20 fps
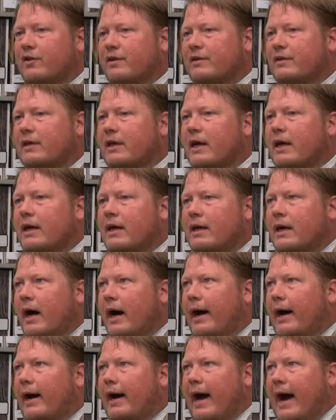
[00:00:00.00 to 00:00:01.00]
And
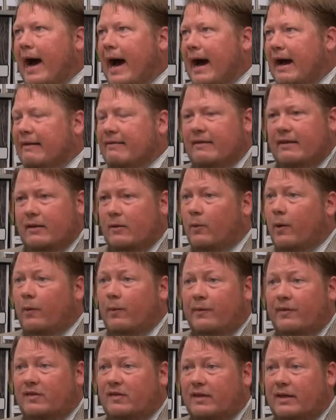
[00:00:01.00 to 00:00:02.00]
I think that what
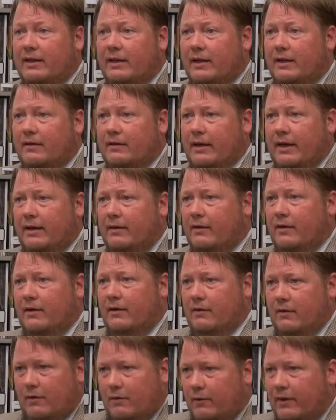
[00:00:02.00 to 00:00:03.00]
we've seen in
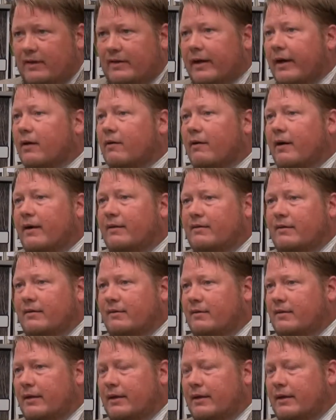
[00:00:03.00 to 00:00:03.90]
the Greek debt crisis,